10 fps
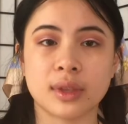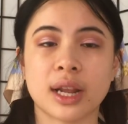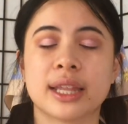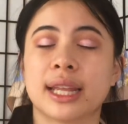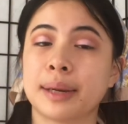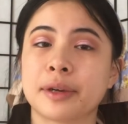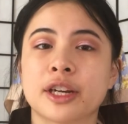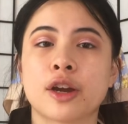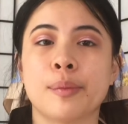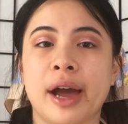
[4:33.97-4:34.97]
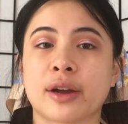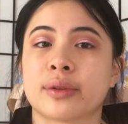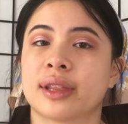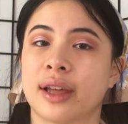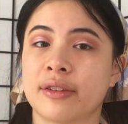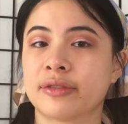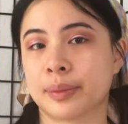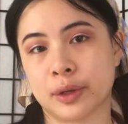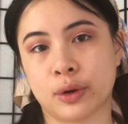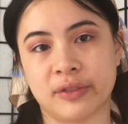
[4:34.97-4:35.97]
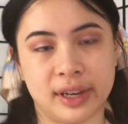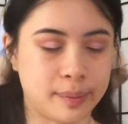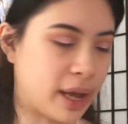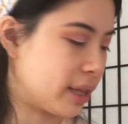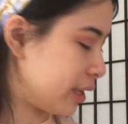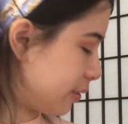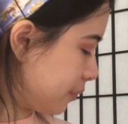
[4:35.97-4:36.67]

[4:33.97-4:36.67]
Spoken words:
And then I'm gonna go back with Love from the Norvina palette.